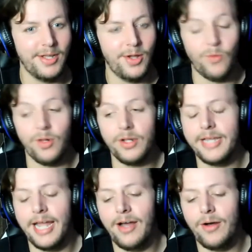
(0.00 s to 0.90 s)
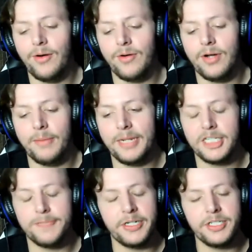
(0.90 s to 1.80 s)
Well, now, I mean,
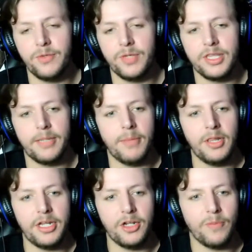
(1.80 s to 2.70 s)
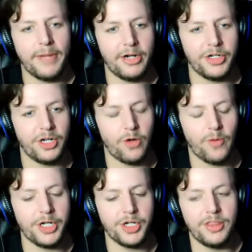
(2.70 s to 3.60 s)
especially with the millennial buyer
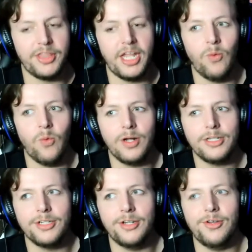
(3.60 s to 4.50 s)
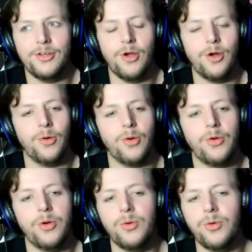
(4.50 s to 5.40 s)
generation, they want to know
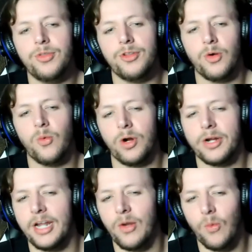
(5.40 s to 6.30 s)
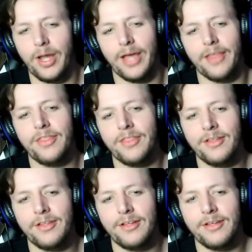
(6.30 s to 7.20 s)
who they're working with.
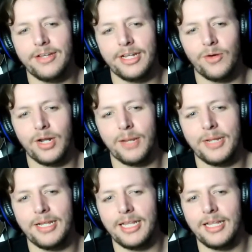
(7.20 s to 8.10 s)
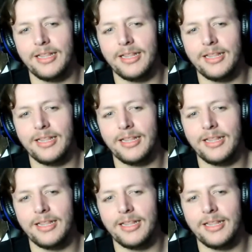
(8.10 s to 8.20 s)
You know what I mean?